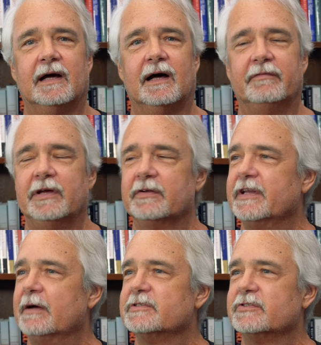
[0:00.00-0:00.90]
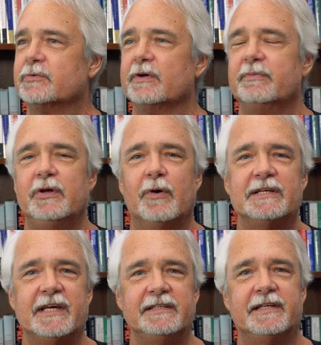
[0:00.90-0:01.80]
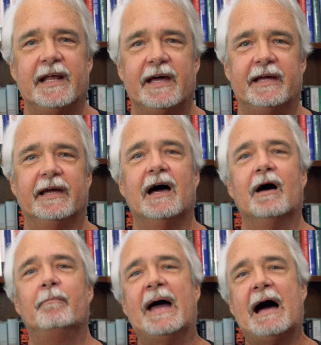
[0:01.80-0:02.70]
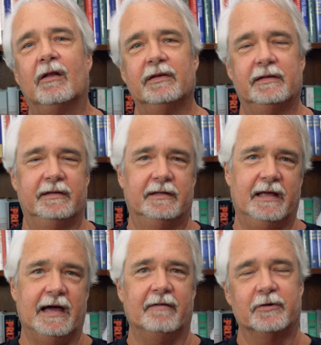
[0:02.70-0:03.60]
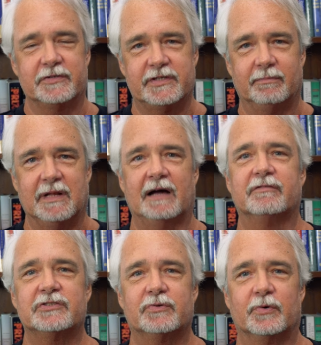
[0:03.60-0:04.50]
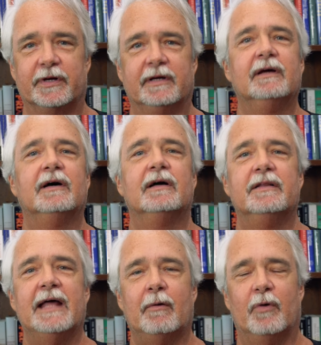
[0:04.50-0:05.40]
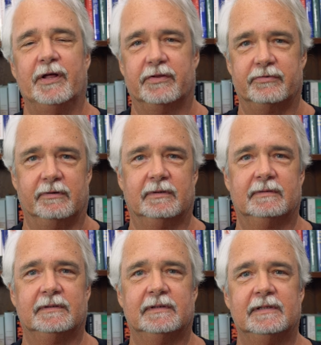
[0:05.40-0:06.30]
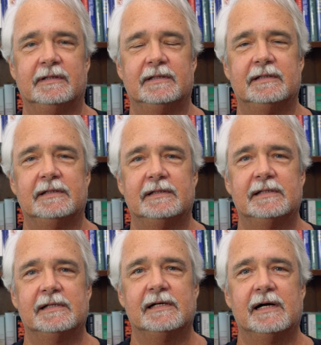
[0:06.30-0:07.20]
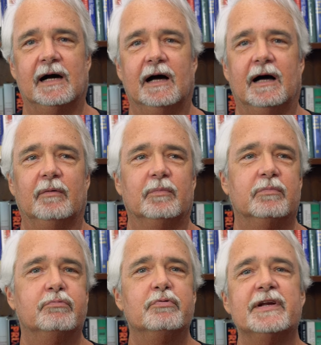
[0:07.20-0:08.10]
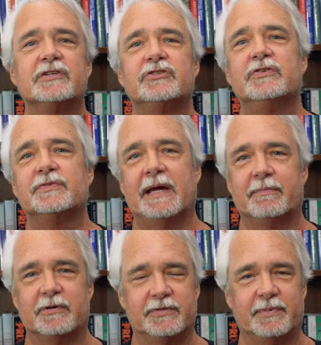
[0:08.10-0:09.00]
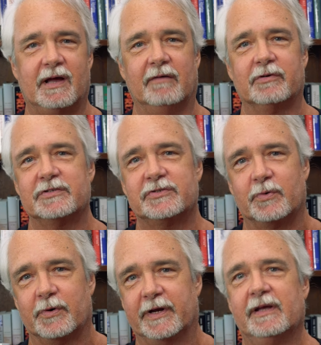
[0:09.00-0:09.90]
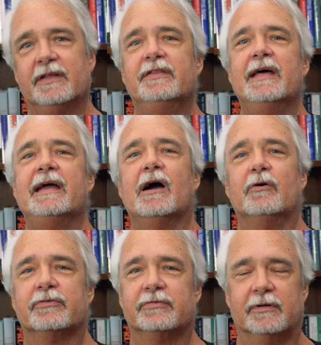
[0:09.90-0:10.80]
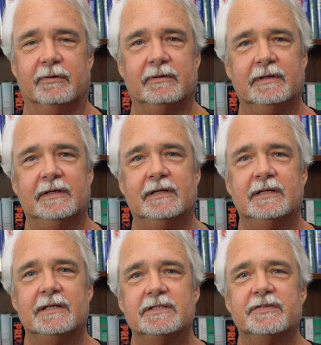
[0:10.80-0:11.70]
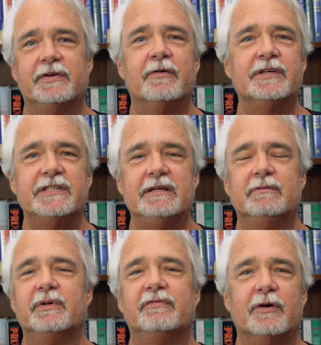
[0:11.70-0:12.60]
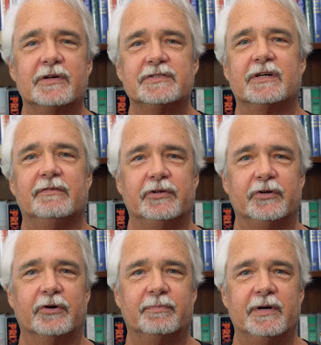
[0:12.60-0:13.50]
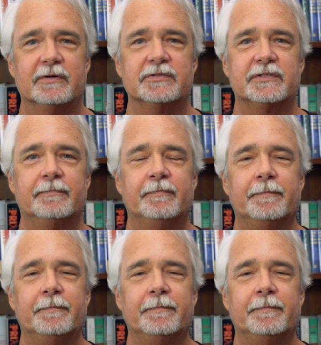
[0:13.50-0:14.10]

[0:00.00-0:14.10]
Uh, the other day was a story from USA Today about efforts to block the story, that went through. Uh, British newspapers have been covering the story, they go through. So they only seem to be focusing on the New York Post.